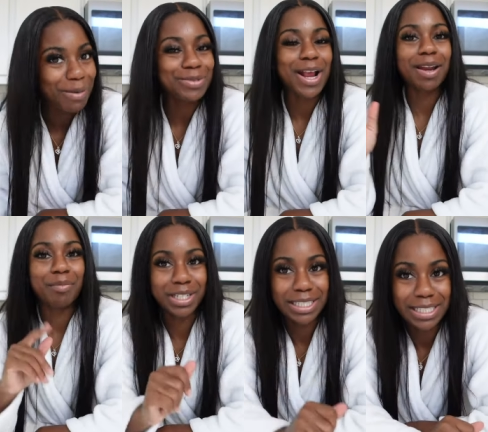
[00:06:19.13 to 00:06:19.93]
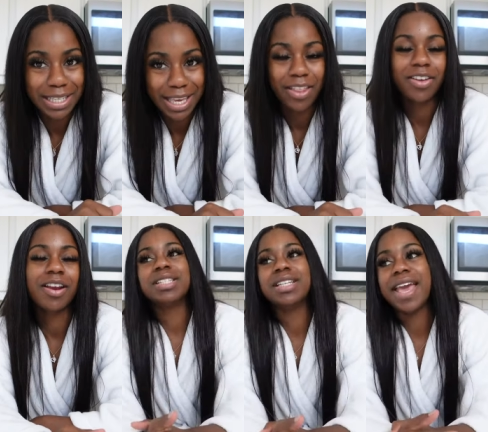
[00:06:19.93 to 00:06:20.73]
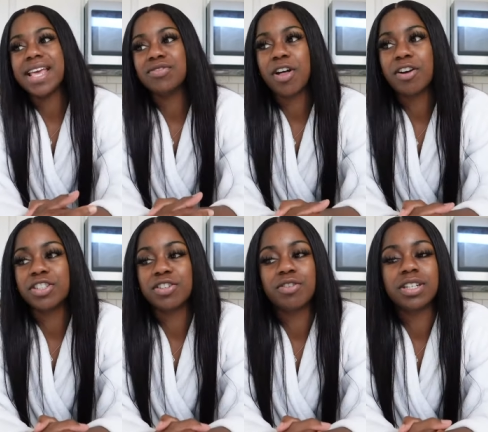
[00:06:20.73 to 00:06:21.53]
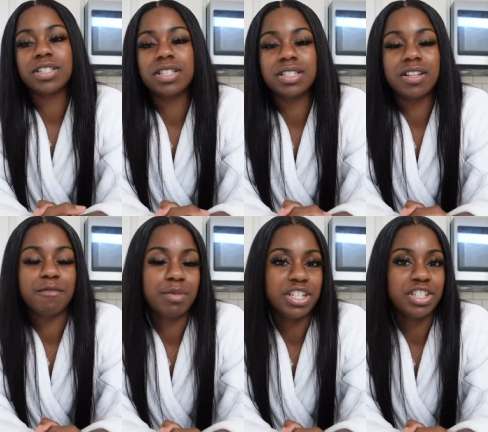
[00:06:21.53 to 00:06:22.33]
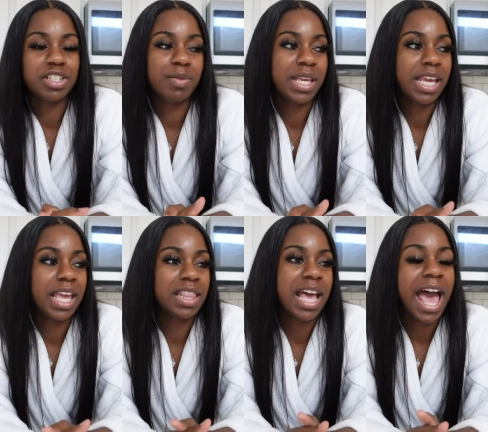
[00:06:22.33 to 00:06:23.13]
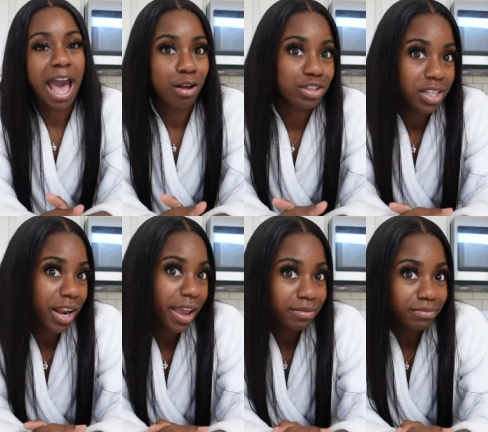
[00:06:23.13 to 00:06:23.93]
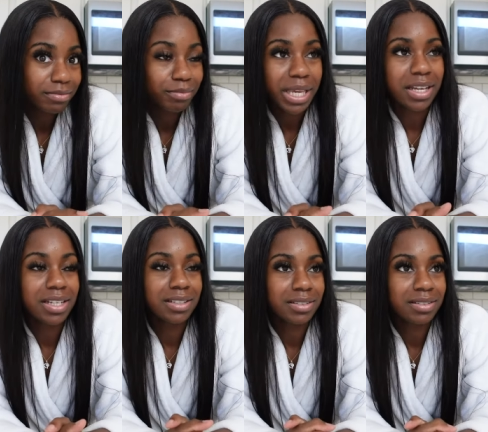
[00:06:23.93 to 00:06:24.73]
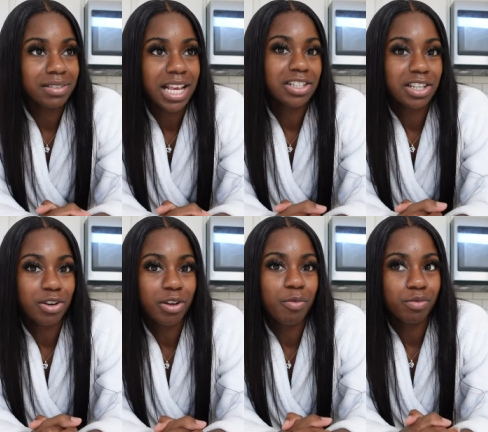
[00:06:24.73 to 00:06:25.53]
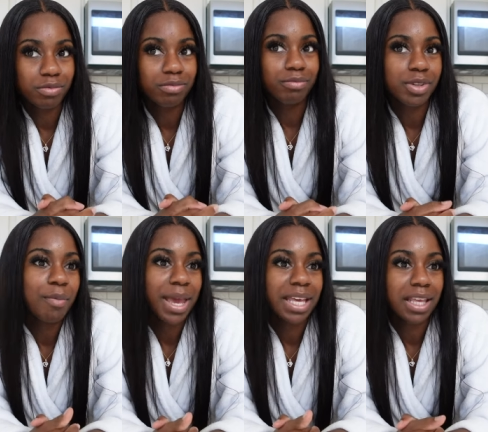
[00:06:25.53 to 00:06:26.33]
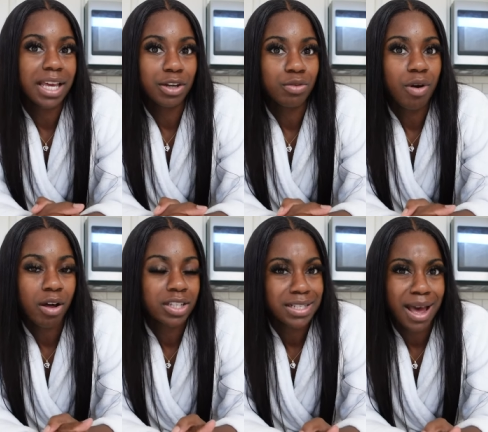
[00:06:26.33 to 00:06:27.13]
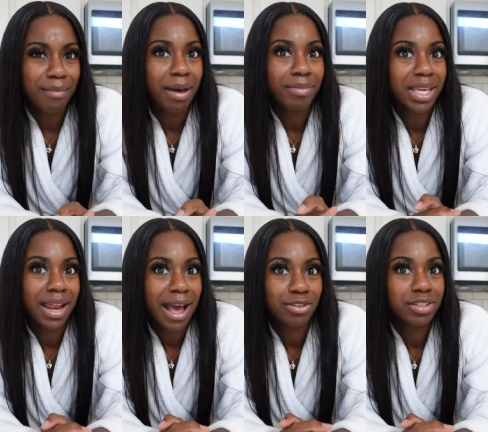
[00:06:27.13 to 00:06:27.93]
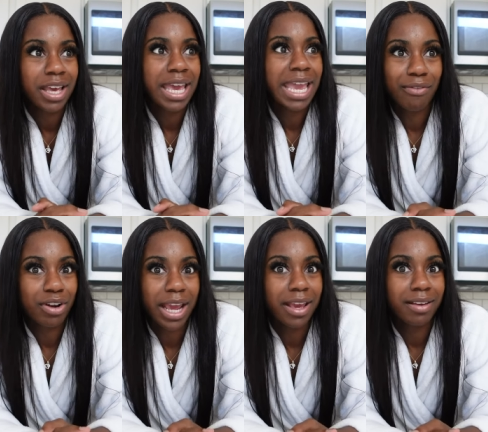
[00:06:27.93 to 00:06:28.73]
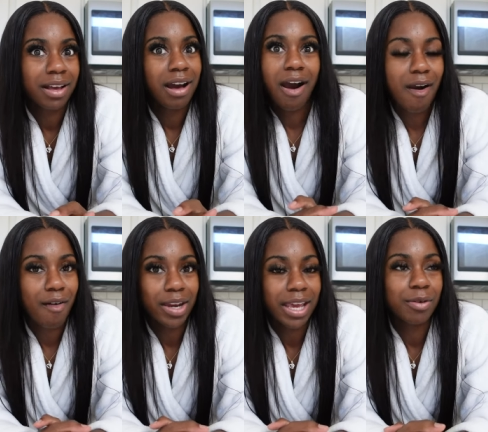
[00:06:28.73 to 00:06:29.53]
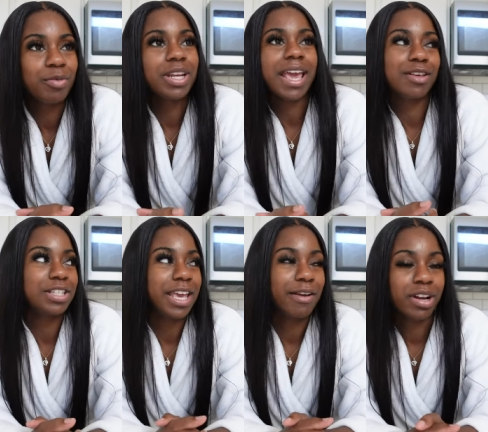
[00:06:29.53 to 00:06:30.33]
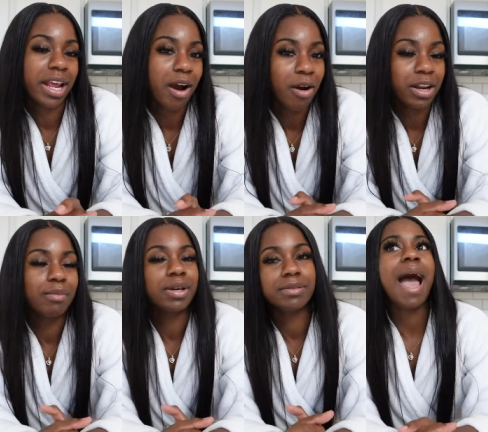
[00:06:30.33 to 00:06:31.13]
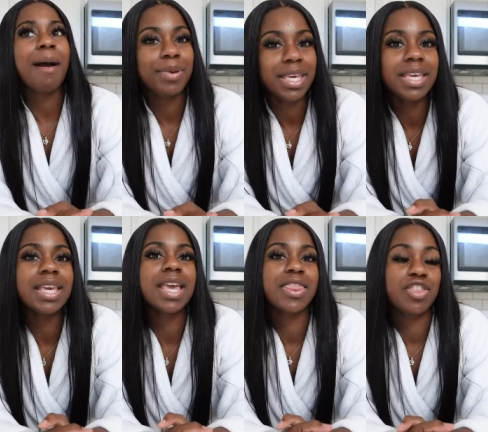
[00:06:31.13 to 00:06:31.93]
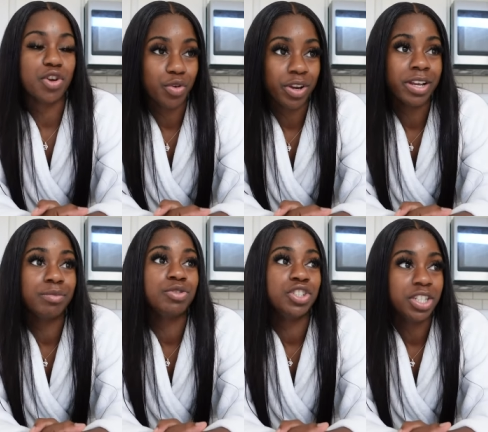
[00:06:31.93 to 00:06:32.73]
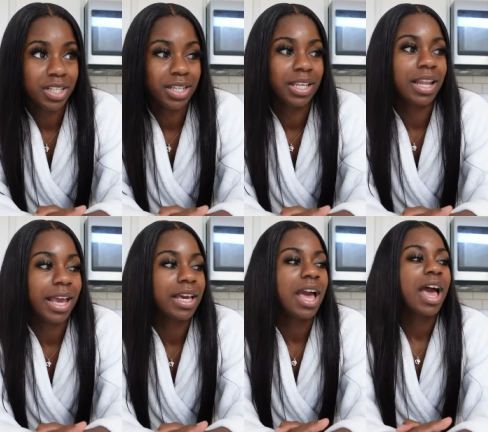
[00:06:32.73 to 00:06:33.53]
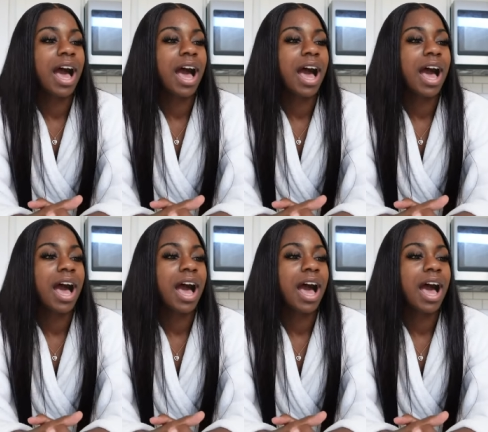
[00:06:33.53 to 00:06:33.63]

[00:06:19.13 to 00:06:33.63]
but I'm trying to pull it together. But today's vlog just gonna consist of me just being in the house today because that's literally the main thing I do all the time. I be in the house every day, all day. Well, I even gonna say every day, all day, but I be in the crib chilling. Like,